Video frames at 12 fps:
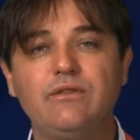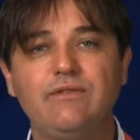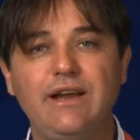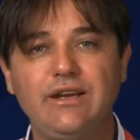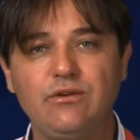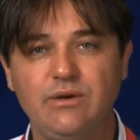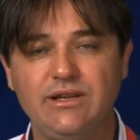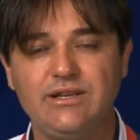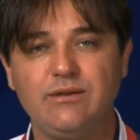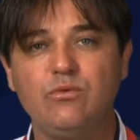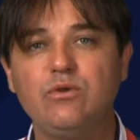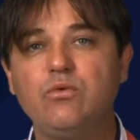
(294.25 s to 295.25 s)
evaluate
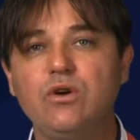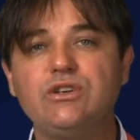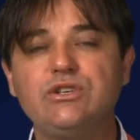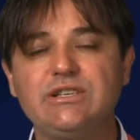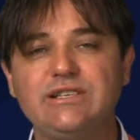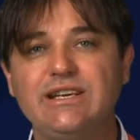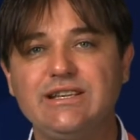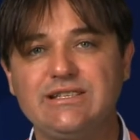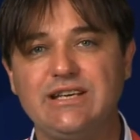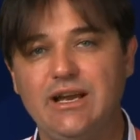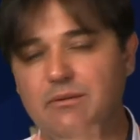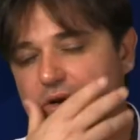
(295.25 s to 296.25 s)
them. We want you to take the
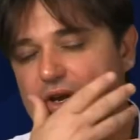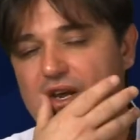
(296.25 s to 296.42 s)
time